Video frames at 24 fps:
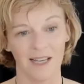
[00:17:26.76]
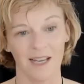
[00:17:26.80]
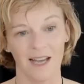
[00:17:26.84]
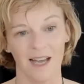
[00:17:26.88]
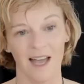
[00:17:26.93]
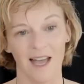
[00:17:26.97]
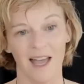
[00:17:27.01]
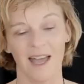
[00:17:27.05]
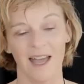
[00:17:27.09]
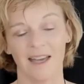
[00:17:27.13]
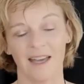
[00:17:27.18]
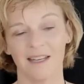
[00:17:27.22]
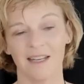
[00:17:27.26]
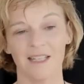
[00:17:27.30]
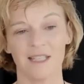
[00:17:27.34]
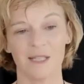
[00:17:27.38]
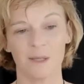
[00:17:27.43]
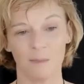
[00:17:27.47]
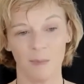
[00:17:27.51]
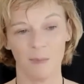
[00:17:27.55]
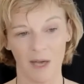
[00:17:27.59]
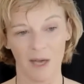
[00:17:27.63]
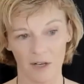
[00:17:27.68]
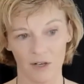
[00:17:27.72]
and it's
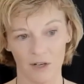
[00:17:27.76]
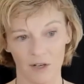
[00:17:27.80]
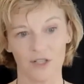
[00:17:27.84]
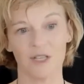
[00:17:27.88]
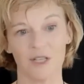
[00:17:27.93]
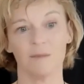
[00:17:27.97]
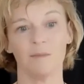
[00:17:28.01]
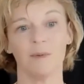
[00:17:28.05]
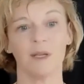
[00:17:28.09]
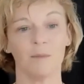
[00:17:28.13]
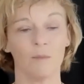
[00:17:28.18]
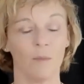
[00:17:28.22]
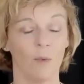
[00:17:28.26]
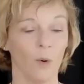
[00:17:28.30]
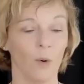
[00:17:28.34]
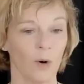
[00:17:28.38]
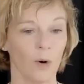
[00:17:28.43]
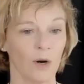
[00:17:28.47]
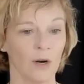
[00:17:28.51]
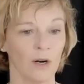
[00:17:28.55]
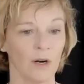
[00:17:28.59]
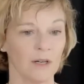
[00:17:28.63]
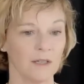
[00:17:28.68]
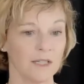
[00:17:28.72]
better to be
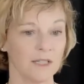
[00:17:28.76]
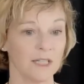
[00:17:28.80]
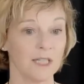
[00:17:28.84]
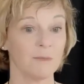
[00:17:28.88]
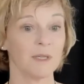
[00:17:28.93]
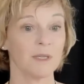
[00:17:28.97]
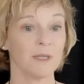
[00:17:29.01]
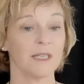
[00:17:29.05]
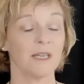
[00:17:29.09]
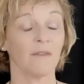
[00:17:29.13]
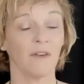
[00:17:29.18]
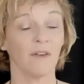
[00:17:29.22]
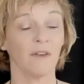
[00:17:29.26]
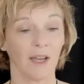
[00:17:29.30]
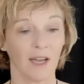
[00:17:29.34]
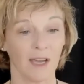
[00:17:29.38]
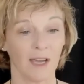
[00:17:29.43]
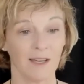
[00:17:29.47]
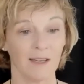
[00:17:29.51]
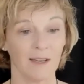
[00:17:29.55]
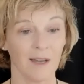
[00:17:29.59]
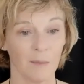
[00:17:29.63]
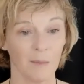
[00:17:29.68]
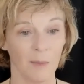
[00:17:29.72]
more specific
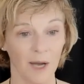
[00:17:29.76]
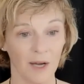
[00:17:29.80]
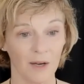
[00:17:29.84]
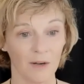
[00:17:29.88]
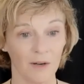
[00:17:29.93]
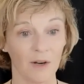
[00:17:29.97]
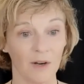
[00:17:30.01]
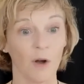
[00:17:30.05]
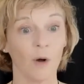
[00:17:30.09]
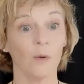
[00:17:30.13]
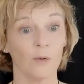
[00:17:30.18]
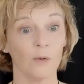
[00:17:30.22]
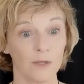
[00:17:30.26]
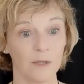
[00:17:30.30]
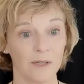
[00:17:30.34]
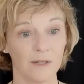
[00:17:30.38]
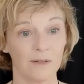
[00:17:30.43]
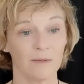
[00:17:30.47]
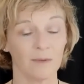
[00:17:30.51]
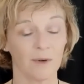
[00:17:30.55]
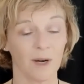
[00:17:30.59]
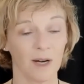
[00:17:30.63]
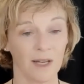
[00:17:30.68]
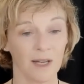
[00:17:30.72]
about goals,
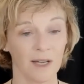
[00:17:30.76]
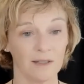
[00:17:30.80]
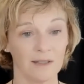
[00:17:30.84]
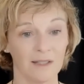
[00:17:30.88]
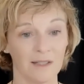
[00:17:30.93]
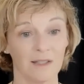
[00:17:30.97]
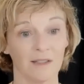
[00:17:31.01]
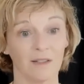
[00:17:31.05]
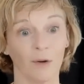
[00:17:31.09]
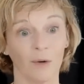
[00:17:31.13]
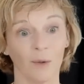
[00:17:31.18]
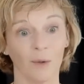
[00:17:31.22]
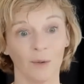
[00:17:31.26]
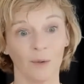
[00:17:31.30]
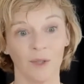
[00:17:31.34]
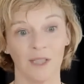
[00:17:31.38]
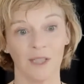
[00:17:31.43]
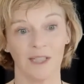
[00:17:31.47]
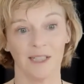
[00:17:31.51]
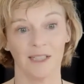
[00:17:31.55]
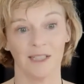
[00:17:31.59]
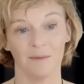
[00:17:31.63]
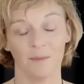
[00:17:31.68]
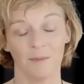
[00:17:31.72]
right? So
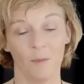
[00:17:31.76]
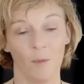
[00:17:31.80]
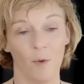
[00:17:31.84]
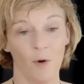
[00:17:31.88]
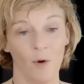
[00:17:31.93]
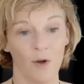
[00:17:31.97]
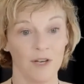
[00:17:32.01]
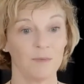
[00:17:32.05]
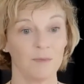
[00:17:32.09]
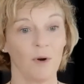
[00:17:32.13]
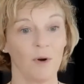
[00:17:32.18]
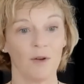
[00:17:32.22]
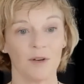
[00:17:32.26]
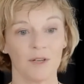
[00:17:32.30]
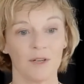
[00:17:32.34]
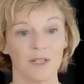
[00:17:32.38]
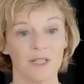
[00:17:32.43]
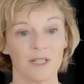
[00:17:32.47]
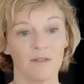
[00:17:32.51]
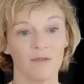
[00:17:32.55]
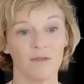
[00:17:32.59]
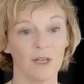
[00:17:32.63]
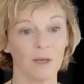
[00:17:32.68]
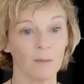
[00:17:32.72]
what does
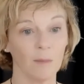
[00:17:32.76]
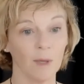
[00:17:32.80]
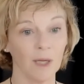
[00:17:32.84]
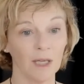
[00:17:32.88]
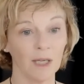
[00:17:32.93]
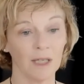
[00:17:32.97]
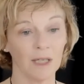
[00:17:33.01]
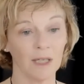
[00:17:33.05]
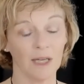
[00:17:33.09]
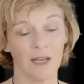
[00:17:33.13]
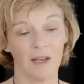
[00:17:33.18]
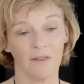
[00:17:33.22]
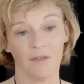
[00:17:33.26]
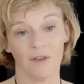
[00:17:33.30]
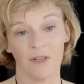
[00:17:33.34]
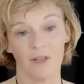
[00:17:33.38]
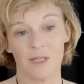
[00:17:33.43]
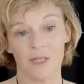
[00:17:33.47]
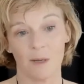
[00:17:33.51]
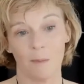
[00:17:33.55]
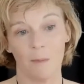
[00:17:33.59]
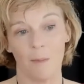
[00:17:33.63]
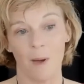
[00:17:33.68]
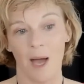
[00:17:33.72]
productivity mean? If
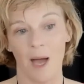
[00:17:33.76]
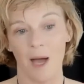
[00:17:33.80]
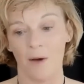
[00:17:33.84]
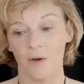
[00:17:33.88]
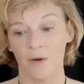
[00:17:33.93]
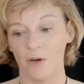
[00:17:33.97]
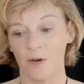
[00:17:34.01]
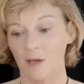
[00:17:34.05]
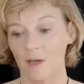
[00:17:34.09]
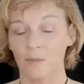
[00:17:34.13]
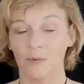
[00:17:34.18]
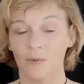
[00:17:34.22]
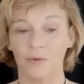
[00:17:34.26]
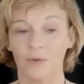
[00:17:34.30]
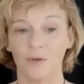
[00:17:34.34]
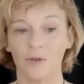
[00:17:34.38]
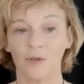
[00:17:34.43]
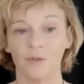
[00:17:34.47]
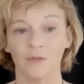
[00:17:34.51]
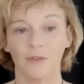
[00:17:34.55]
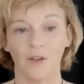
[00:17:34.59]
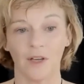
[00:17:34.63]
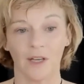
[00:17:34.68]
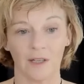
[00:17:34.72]
it's about
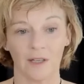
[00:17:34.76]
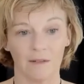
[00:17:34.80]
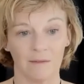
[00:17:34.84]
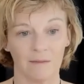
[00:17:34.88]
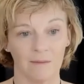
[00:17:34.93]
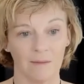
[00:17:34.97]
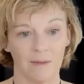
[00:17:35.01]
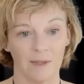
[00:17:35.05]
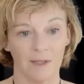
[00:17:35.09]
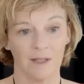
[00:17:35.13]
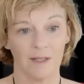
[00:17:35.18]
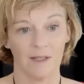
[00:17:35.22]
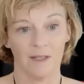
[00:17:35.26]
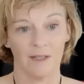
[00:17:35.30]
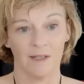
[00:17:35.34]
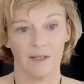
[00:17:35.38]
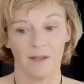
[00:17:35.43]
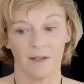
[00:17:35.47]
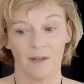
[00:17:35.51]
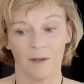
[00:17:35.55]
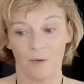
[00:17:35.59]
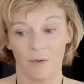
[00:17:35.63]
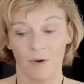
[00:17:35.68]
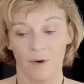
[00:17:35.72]
improving
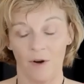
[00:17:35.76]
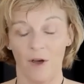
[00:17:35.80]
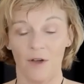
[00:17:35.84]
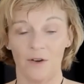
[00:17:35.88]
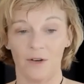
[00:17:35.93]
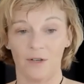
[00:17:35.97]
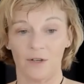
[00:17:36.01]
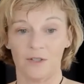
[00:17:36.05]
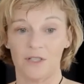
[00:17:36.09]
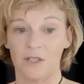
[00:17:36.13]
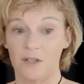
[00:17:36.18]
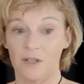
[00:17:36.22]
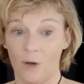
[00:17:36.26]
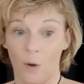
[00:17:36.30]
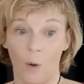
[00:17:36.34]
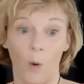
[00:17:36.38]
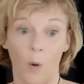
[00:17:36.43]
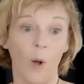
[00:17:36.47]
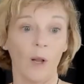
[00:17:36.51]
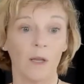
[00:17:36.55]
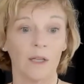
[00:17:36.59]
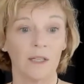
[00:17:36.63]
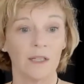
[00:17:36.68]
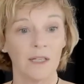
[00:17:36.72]
the product, the
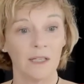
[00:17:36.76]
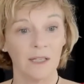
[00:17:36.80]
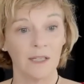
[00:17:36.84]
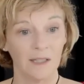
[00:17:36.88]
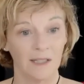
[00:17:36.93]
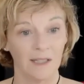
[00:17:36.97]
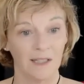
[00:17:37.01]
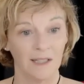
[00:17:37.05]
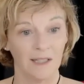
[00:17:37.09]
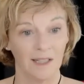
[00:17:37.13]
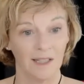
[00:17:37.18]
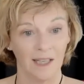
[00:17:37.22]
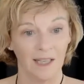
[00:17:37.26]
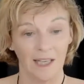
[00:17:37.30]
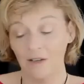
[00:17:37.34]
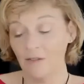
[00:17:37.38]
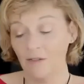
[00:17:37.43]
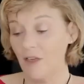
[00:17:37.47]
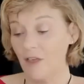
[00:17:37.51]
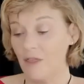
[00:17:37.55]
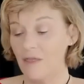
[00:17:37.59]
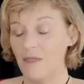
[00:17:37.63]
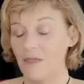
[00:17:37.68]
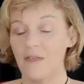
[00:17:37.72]
quality,
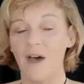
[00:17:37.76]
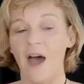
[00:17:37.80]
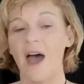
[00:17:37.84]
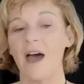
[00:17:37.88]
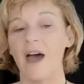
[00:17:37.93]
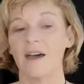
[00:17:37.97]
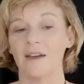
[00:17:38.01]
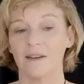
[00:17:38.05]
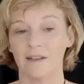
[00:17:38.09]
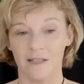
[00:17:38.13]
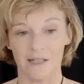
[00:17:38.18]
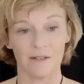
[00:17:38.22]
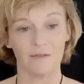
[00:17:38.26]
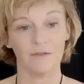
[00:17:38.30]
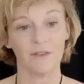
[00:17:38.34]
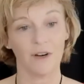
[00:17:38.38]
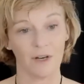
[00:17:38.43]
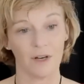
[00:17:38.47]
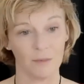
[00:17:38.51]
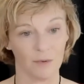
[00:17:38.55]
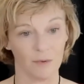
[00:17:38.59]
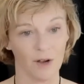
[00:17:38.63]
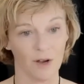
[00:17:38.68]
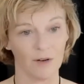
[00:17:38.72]
even that is a
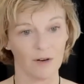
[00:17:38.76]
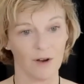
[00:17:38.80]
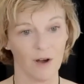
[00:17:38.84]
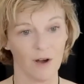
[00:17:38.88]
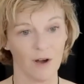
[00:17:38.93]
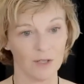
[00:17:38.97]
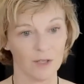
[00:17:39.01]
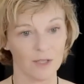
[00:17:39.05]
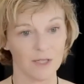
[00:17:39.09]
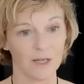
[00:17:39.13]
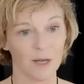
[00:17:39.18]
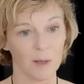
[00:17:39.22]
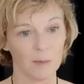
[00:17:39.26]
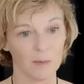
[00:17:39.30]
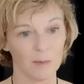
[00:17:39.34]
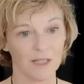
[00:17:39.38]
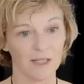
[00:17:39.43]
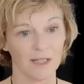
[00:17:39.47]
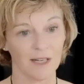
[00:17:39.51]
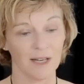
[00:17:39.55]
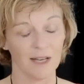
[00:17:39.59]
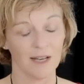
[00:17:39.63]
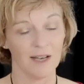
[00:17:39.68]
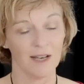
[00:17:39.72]
very broad concept.
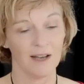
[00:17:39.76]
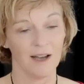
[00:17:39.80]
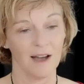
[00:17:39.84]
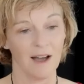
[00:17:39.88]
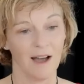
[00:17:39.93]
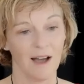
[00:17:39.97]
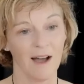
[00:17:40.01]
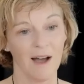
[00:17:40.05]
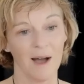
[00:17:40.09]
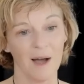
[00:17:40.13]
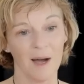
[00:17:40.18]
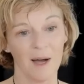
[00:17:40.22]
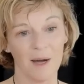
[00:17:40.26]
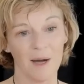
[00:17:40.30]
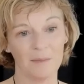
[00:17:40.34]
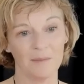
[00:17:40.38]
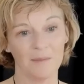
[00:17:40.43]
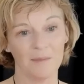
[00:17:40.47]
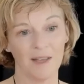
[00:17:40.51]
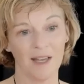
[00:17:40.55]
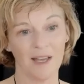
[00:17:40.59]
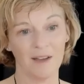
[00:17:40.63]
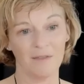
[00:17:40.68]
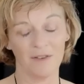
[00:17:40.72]

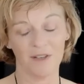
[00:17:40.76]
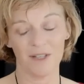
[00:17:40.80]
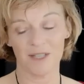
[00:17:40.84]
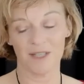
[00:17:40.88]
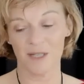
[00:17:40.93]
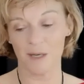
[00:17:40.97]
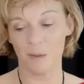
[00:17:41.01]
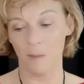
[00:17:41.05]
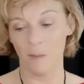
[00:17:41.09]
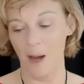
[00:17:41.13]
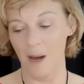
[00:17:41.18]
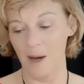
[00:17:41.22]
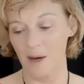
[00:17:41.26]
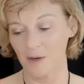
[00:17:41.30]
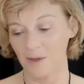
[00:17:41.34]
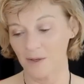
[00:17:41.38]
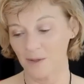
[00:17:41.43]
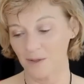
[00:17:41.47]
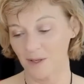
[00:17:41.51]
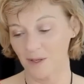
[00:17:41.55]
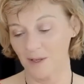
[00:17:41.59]
If it's about